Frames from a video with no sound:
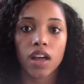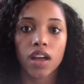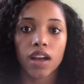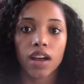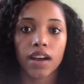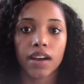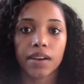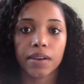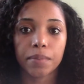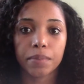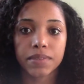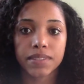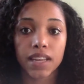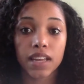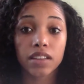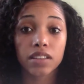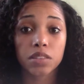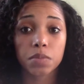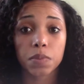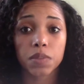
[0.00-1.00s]

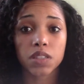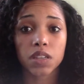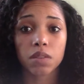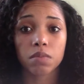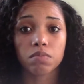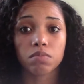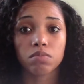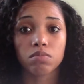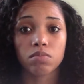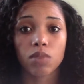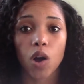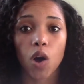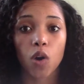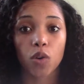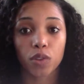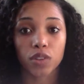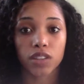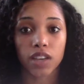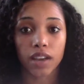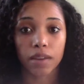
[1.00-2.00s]
Zion spits up all
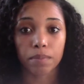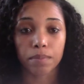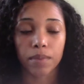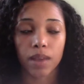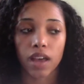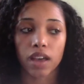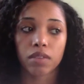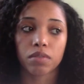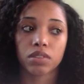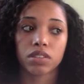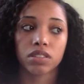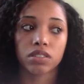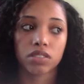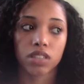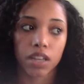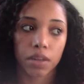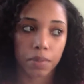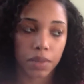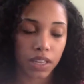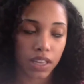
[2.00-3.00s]
the time. Every single
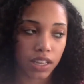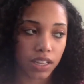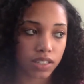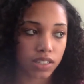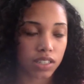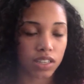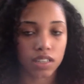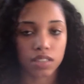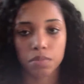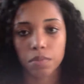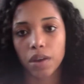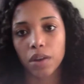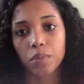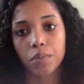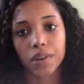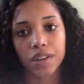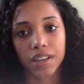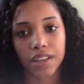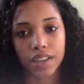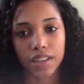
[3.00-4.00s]
time he eats, it doesn't matter
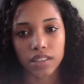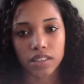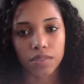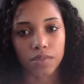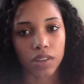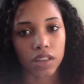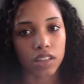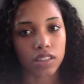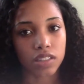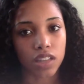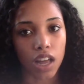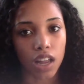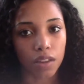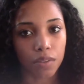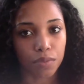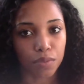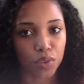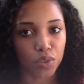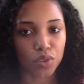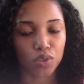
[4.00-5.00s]
what he eats. If he eats
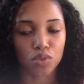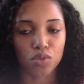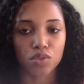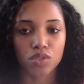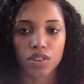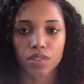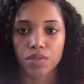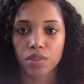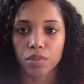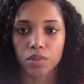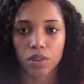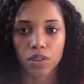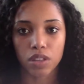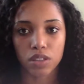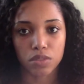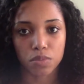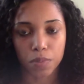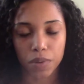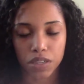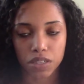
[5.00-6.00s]
solid foods, if he
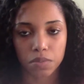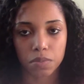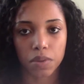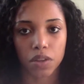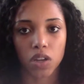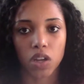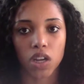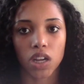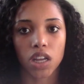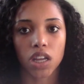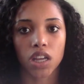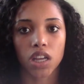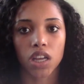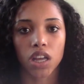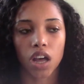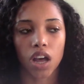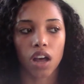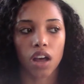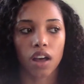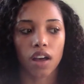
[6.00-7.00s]
eats breast milk,
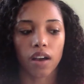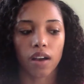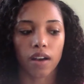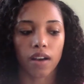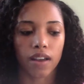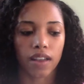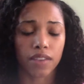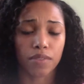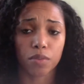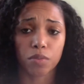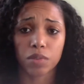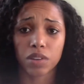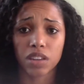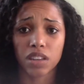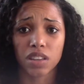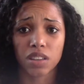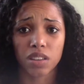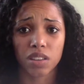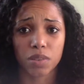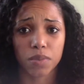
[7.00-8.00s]
even when
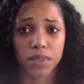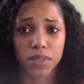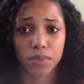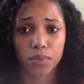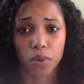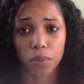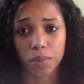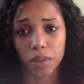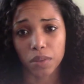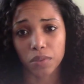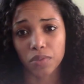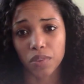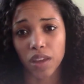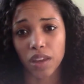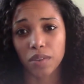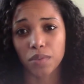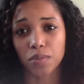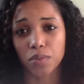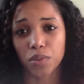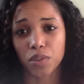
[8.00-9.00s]
he was formula
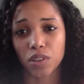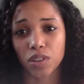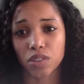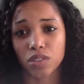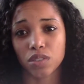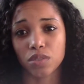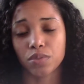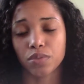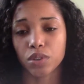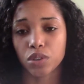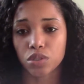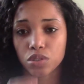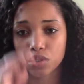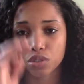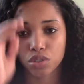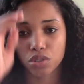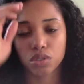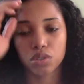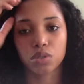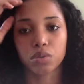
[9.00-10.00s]
fed for this
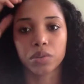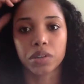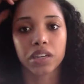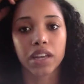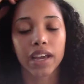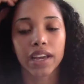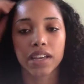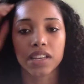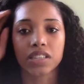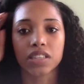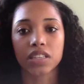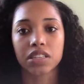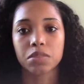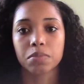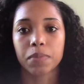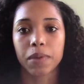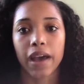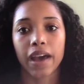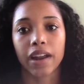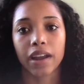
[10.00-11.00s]
first 3 days, he
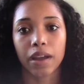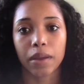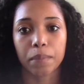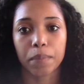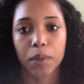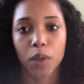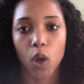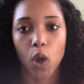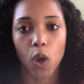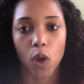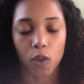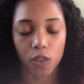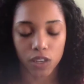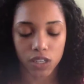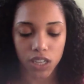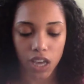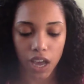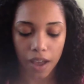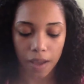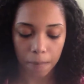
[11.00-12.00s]
spat up all the
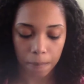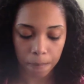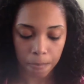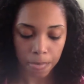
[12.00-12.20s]
time.